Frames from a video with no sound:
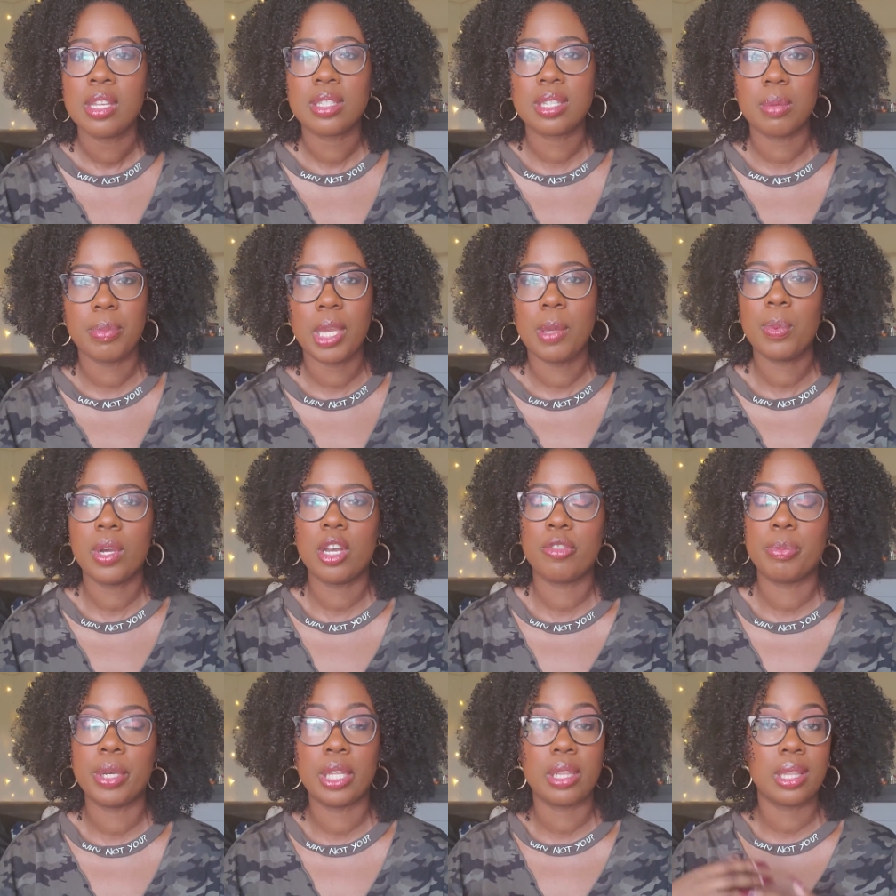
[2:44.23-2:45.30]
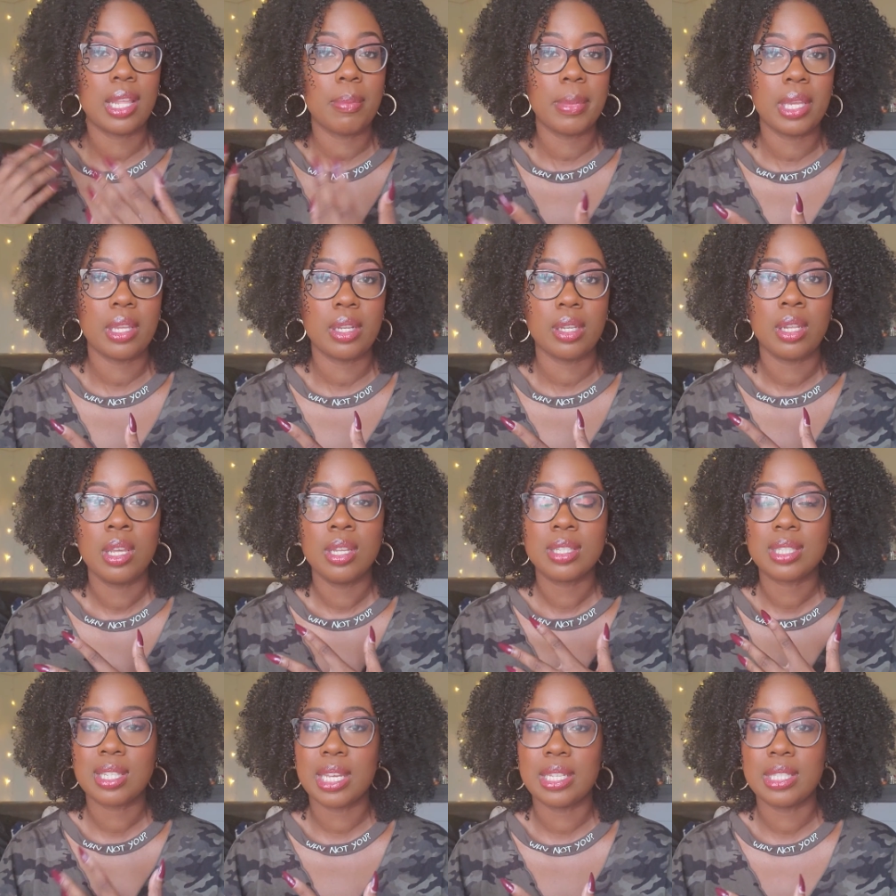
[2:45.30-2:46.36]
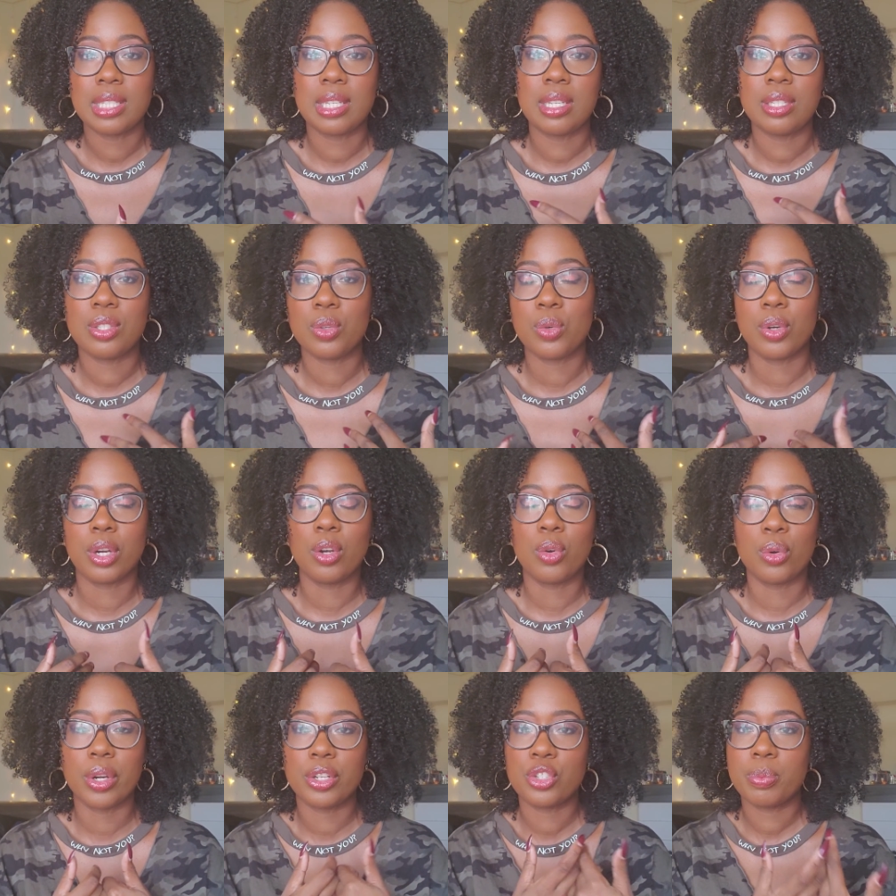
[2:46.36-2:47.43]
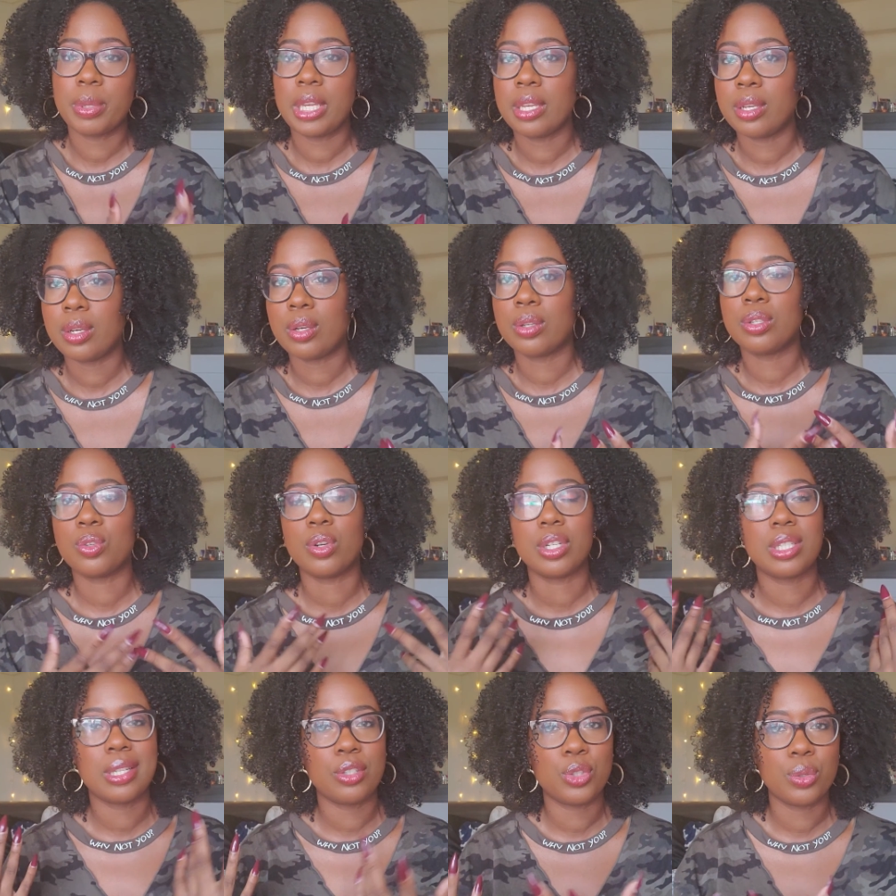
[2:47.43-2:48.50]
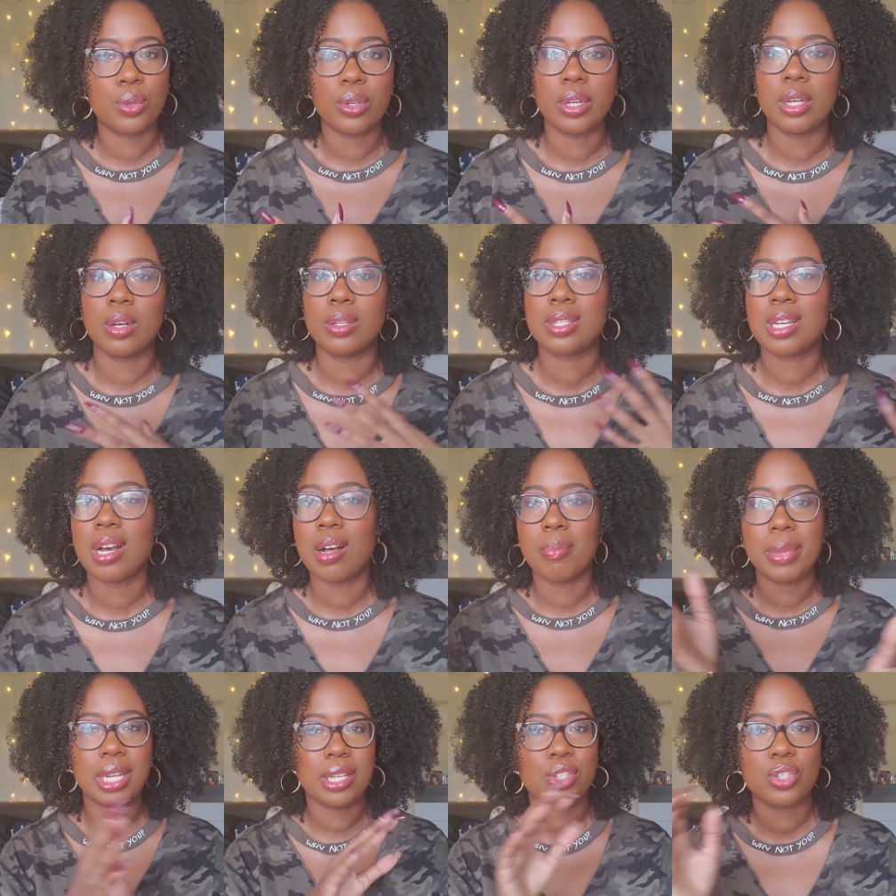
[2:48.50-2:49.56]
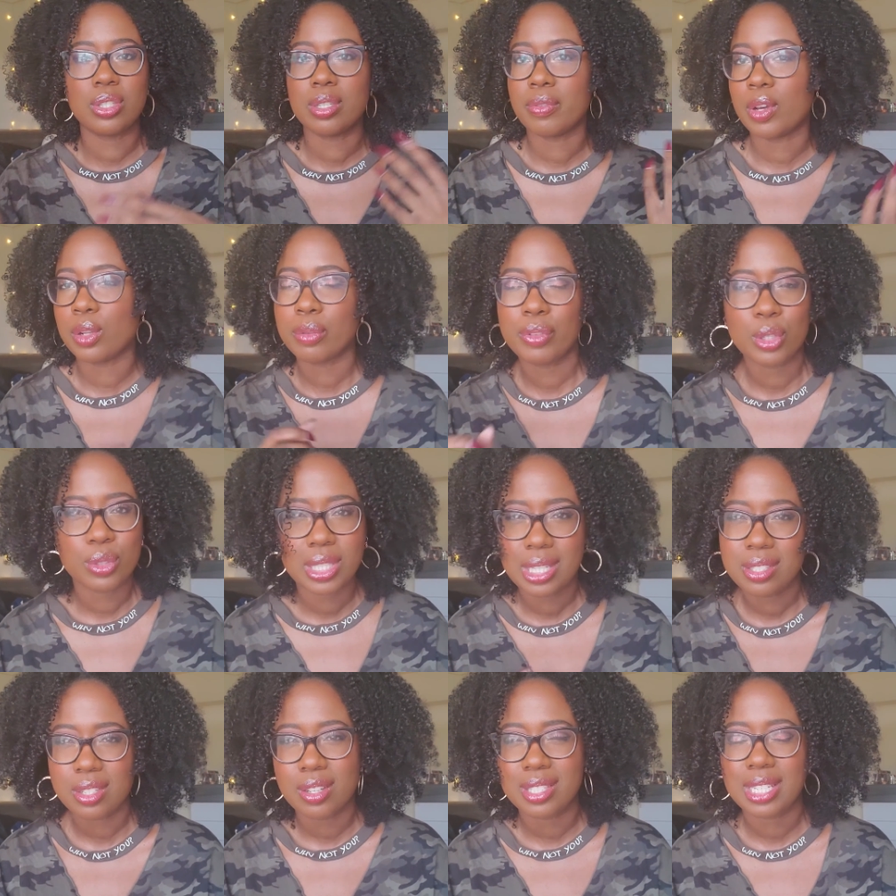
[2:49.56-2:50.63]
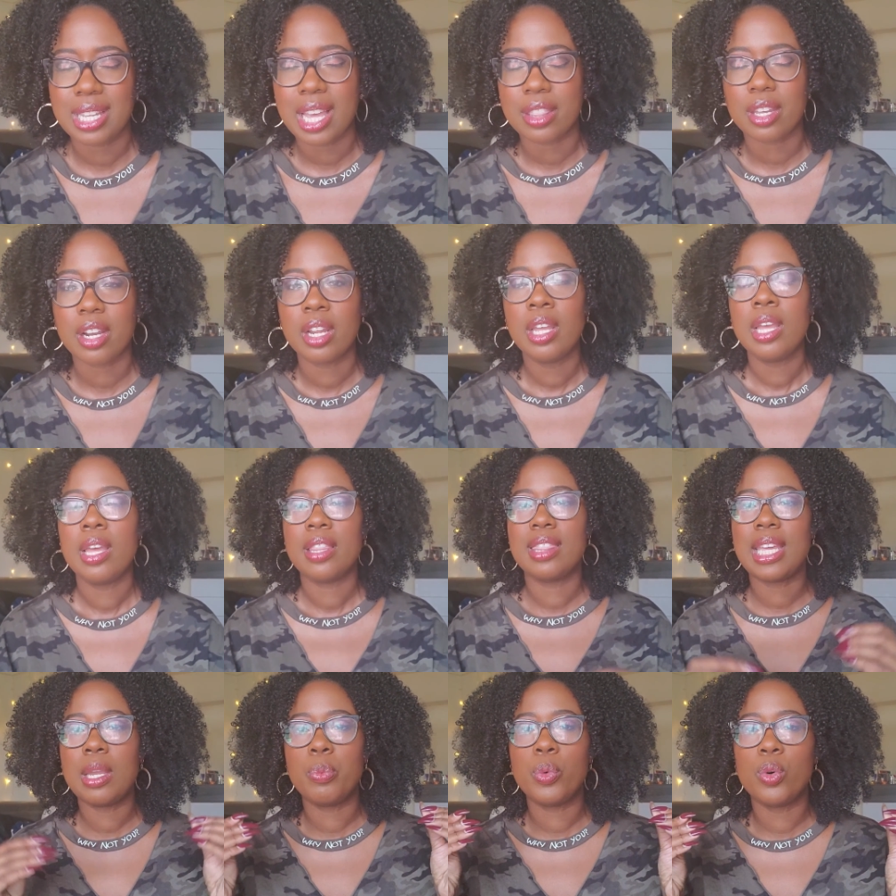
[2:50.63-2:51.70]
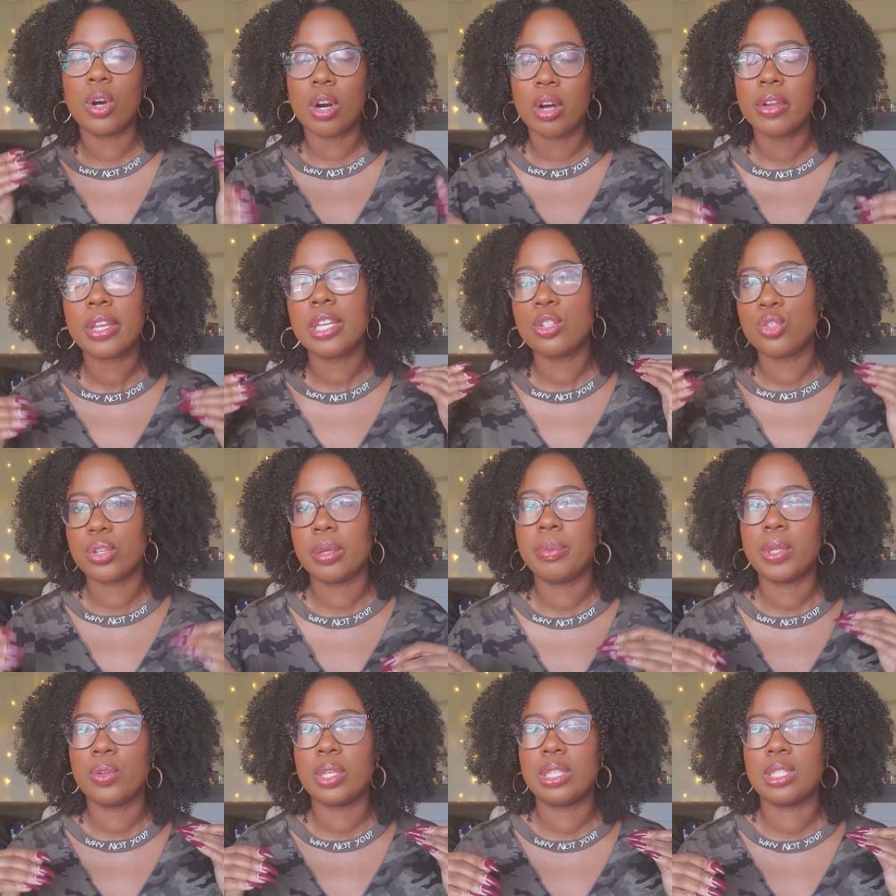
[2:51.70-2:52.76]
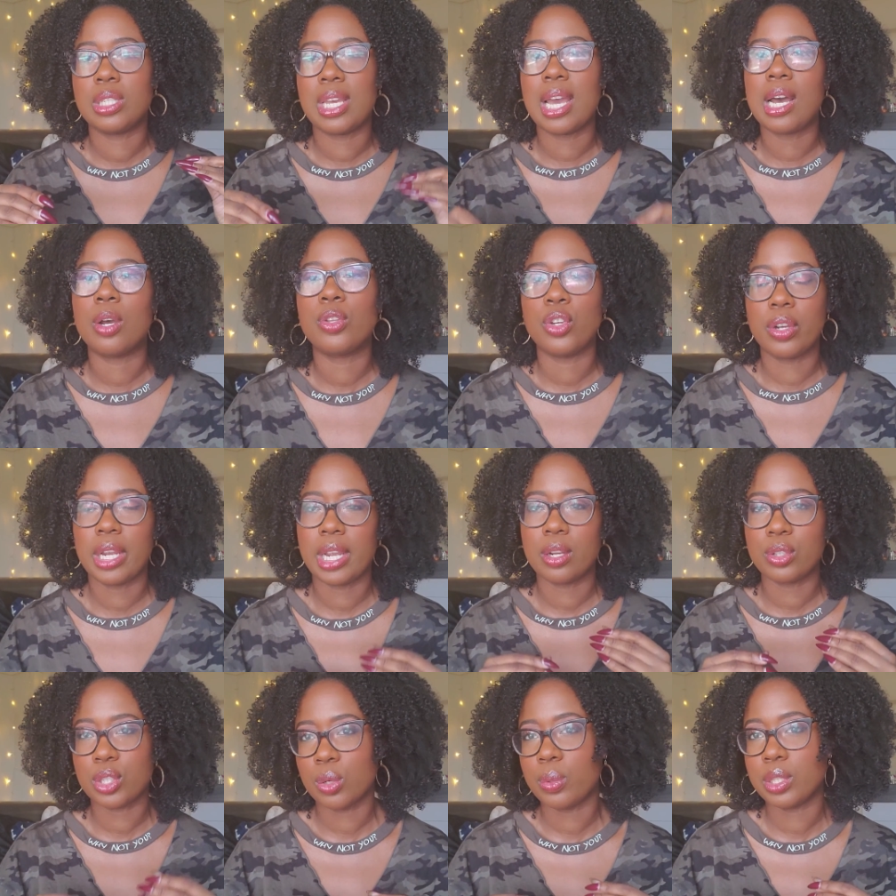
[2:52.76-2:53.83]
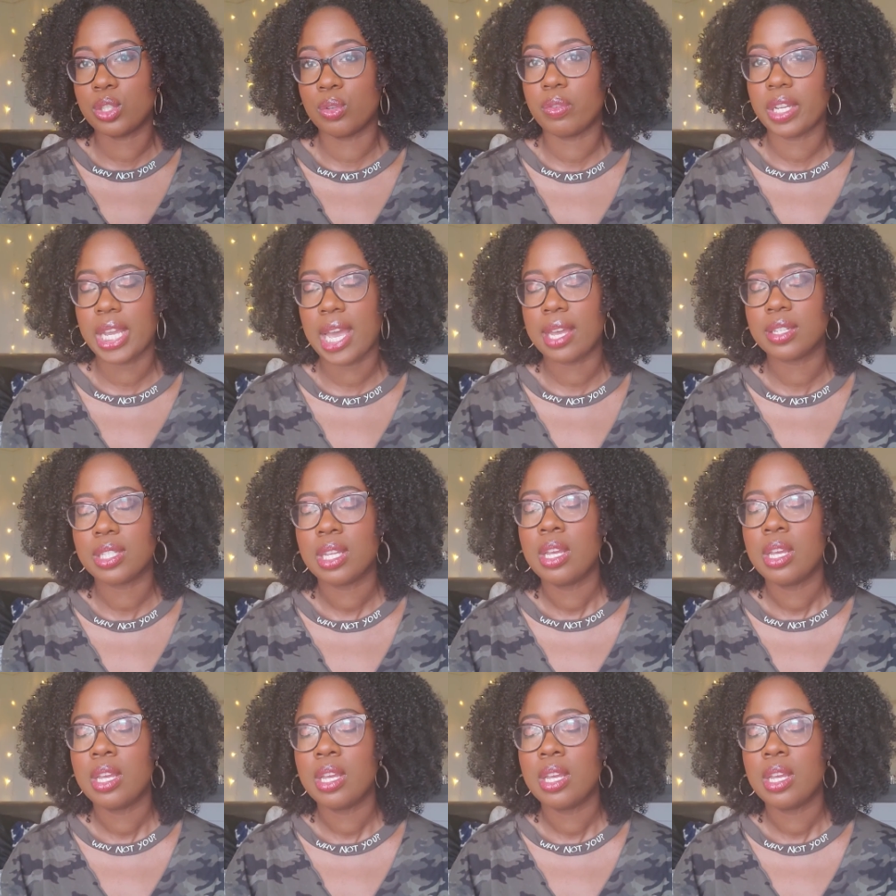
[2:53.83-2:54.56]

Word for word: Some people have put lemon slices or orange peels or essential oils, combinations of all of those things all together. They will all contribute into how your hair is going to react.